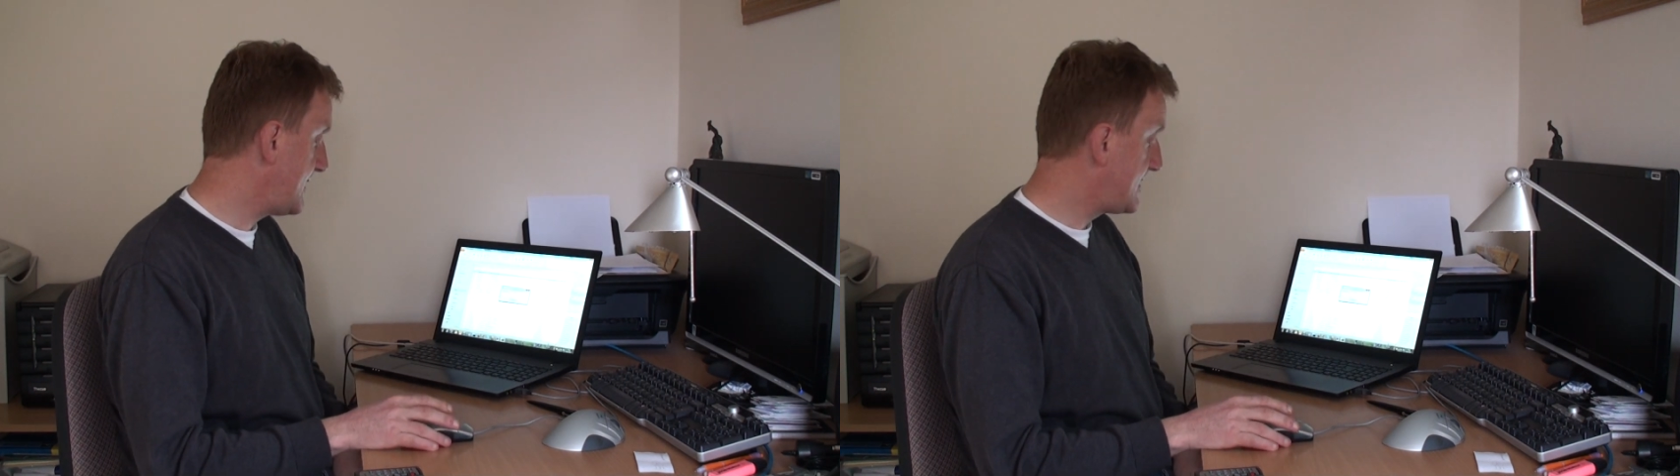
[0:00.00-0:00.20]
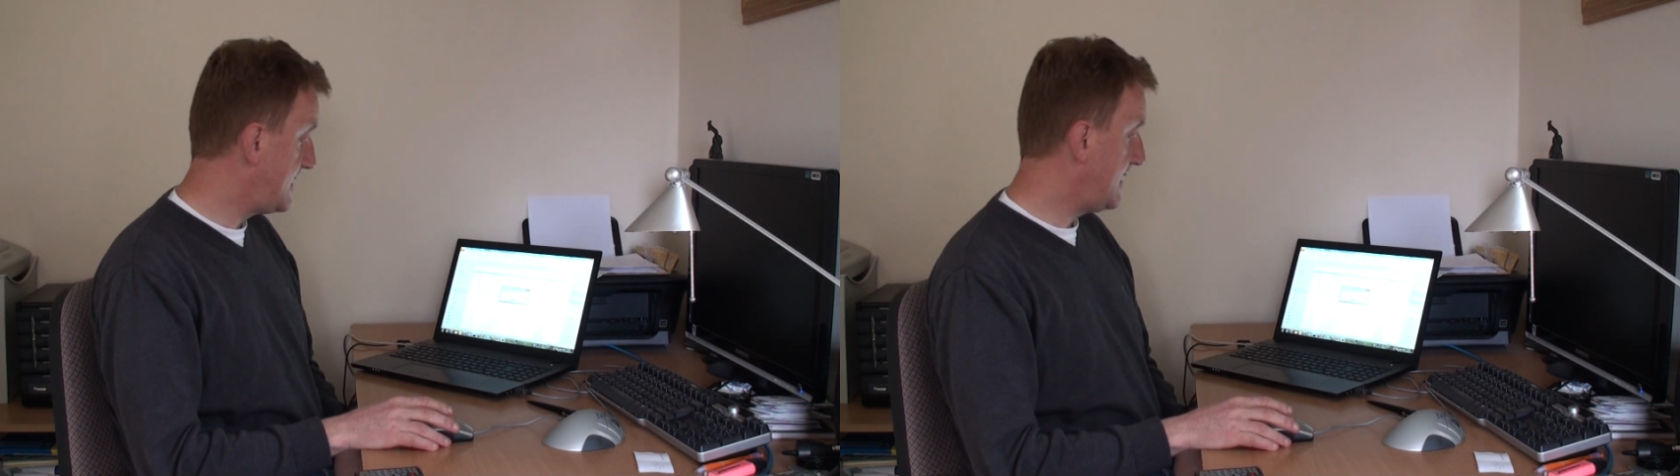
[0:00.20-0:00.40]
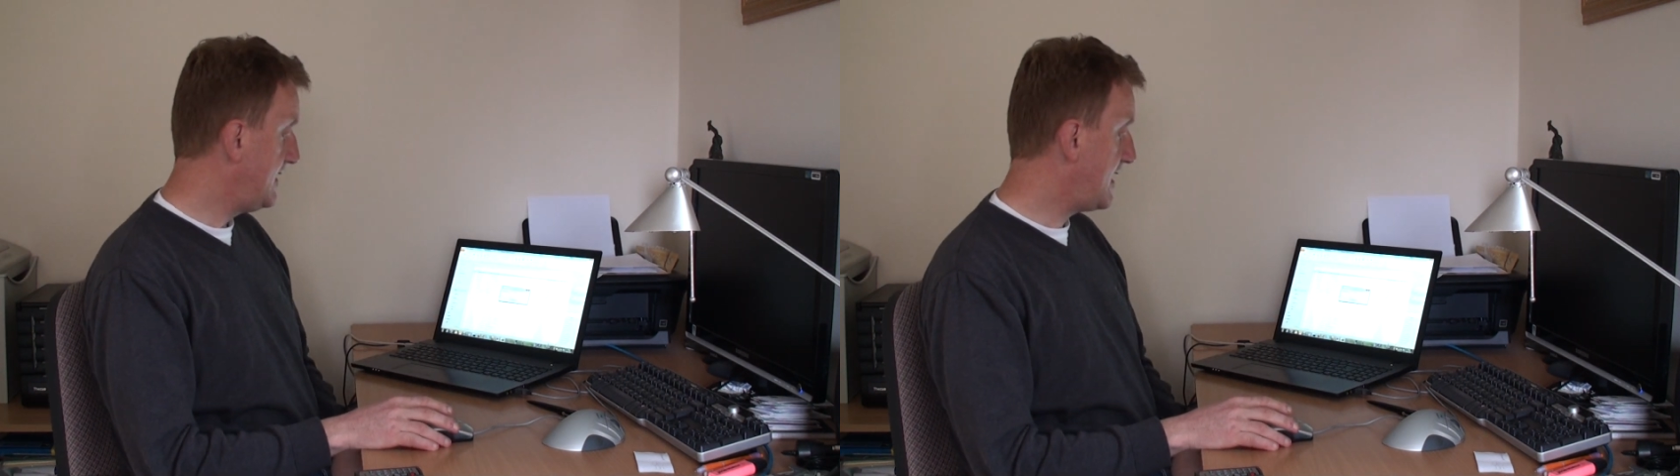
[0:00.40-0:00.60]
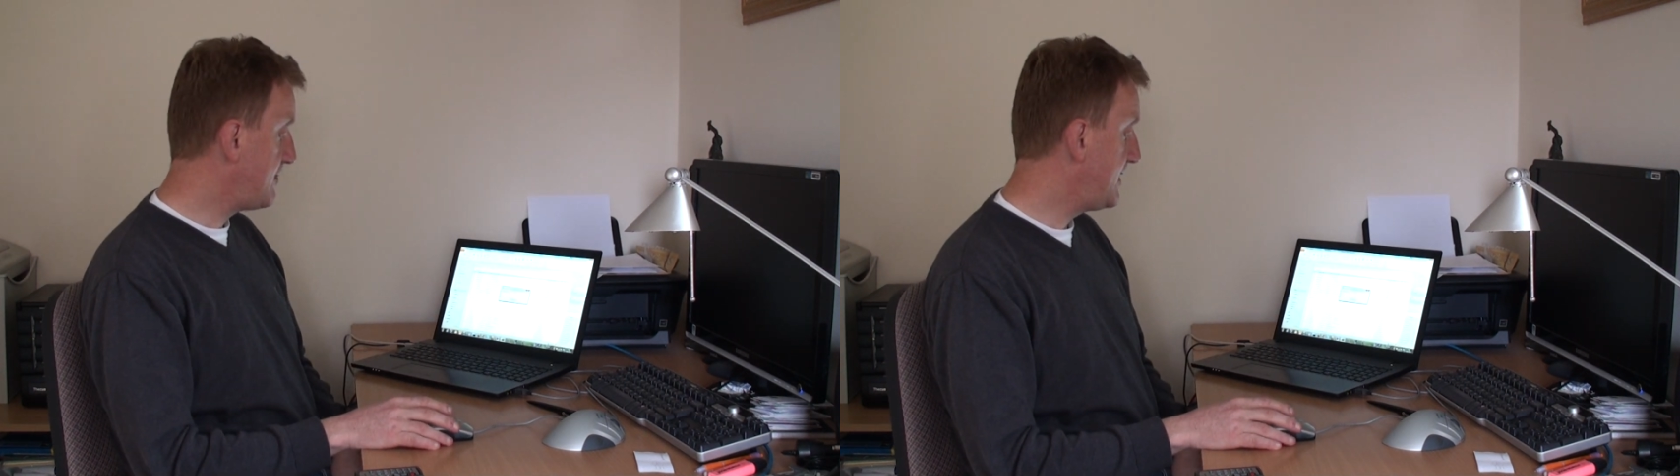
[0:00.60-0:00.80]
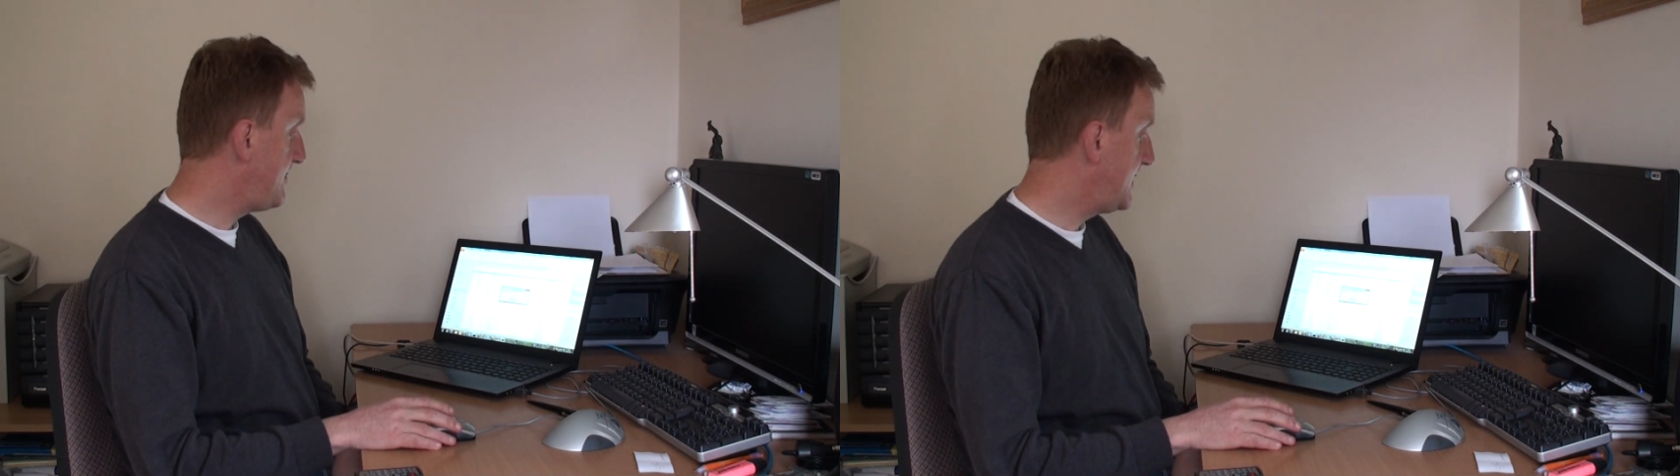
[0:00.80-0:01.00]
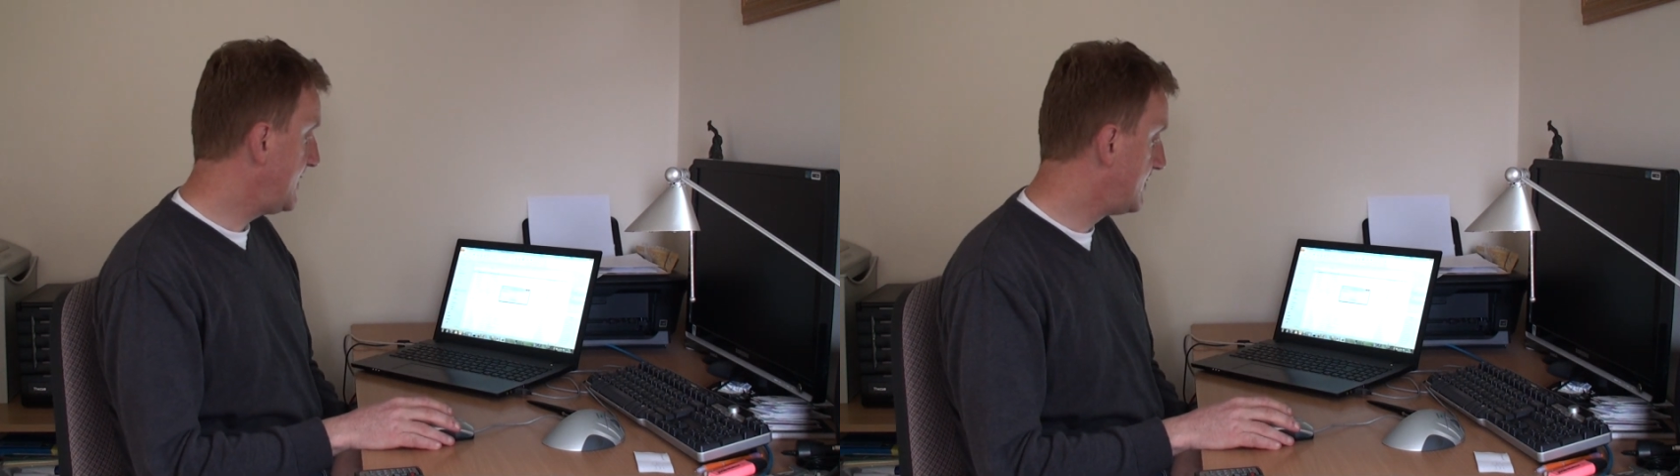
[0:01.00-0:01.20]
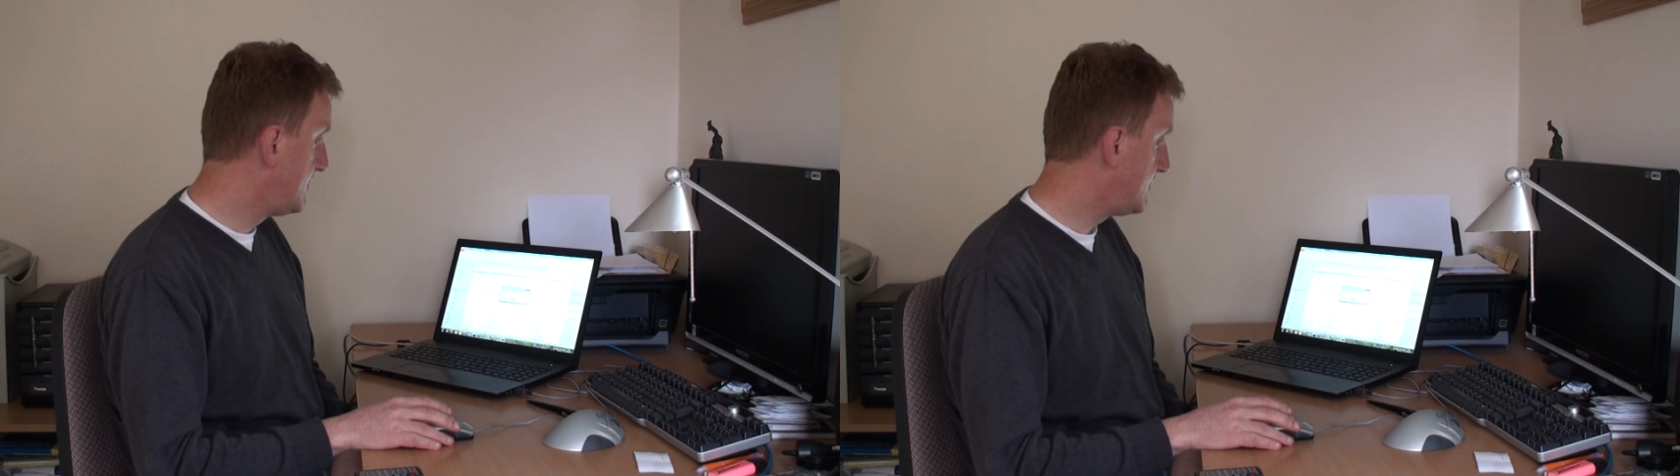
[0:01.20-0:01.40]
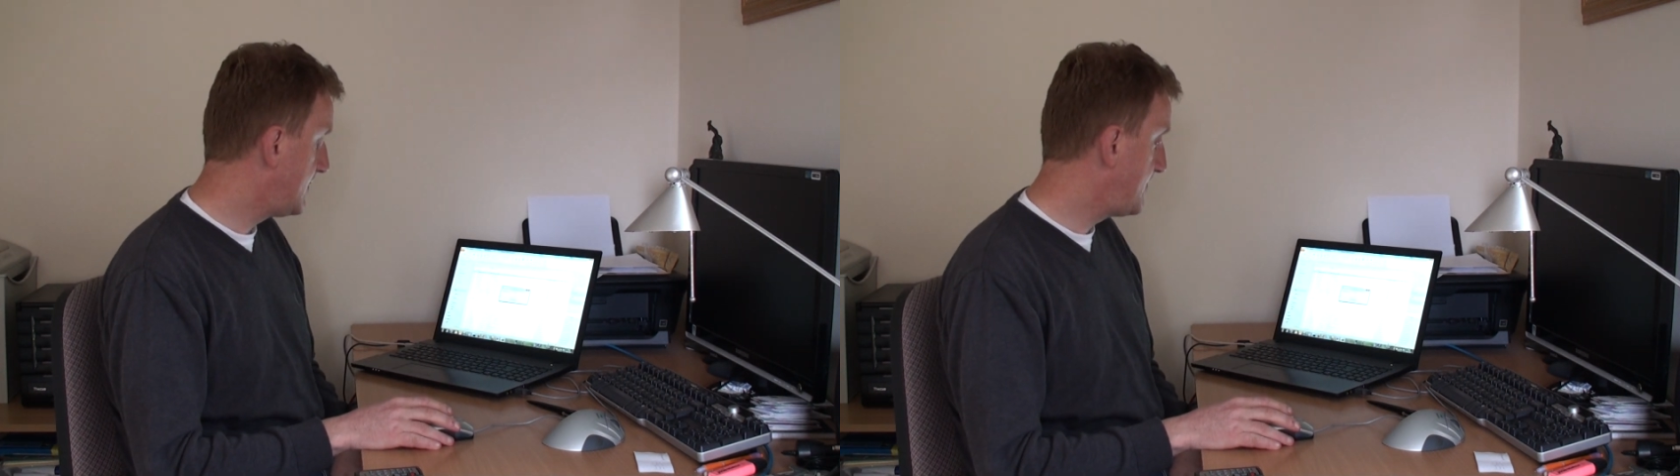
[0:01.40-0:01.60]
that's a 9-minute
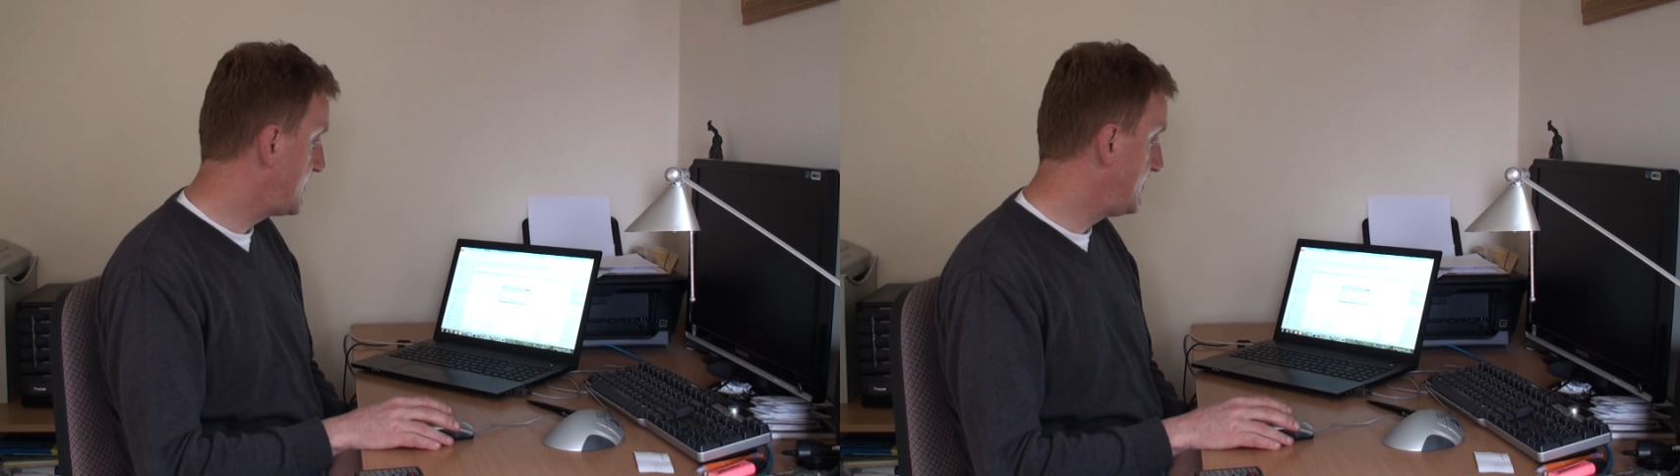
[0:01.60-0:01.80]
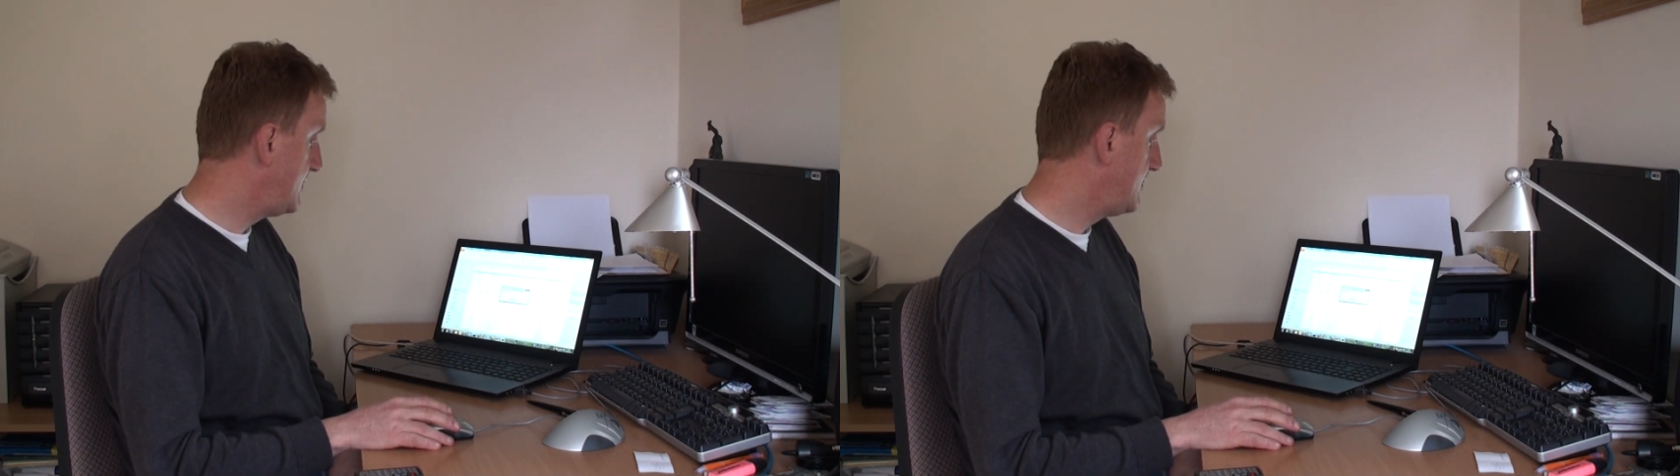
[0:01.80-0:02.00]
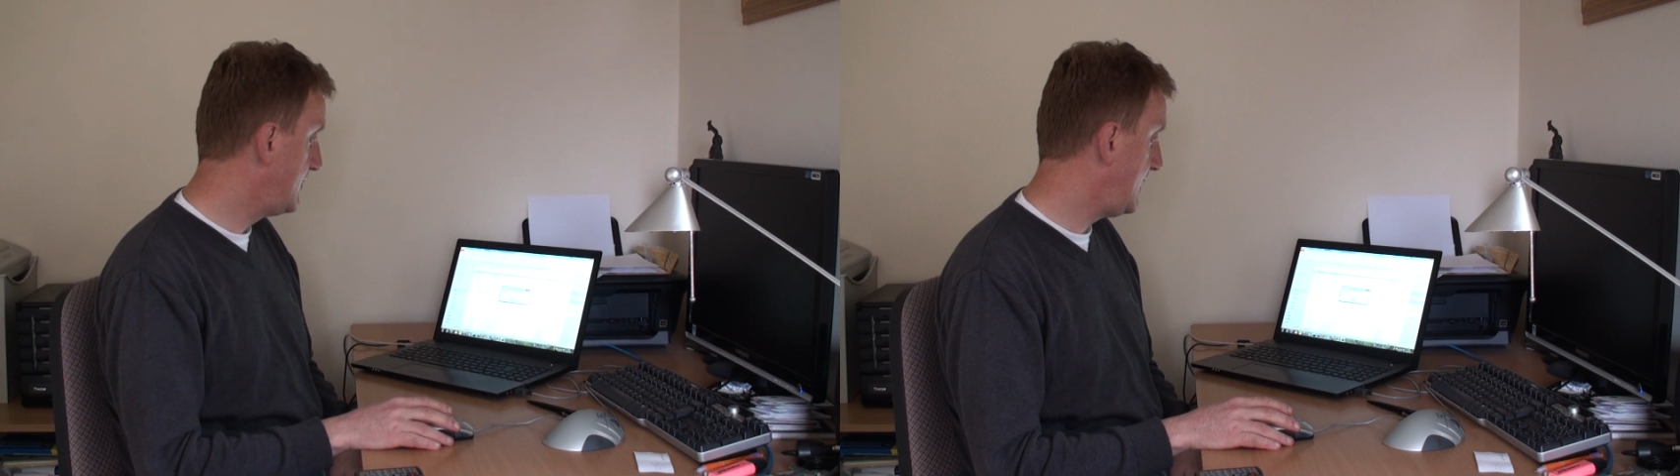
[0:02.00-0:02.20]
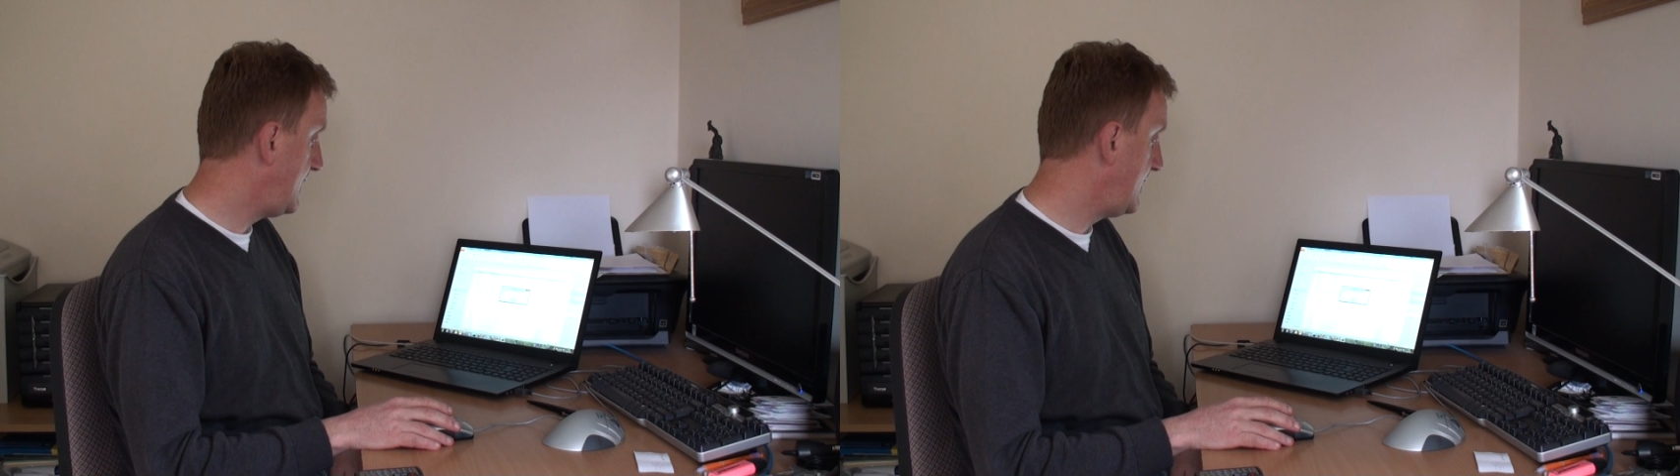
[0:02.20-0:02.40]
video. We're up to